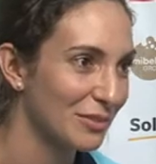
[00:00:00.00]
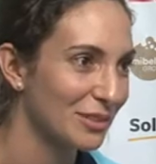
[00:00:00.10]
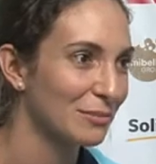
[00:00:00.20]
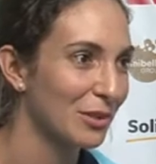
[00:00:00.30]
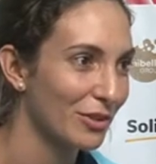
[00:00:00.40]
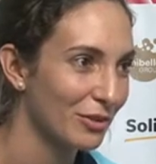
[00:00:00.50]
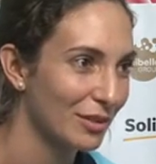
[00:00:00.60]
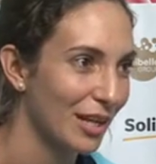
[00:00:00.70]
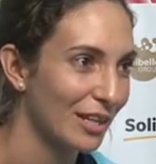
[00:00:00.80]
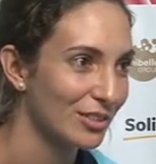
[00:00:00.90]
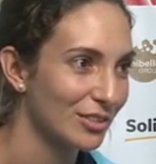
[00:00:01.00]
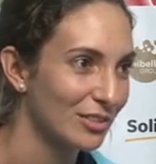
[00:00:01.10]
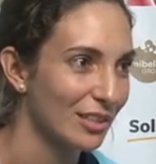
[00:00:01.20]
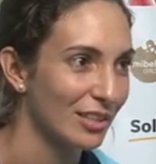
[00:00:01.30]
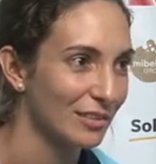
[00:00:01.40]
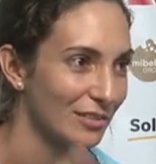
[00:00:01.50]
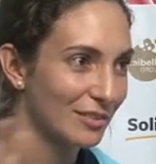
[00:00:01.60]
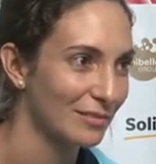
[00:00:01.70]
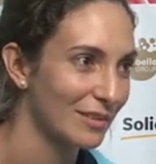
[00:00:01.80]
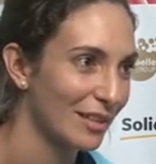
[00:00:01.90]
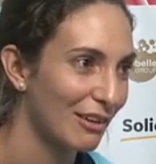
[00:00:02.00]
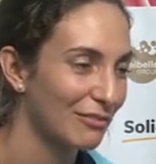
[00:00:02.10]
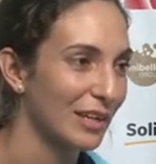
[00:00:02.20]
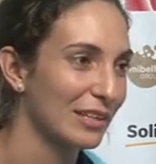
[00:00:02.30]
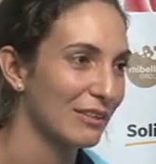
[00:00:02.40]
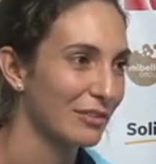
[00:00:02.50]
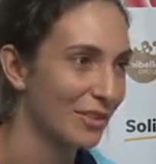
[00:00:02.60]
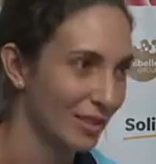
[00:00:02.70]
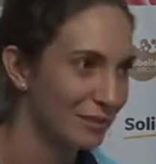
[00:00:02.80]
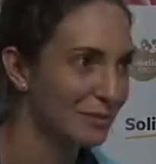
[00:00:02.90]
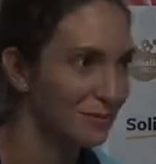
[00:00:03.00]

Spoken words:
small actions can affect everything.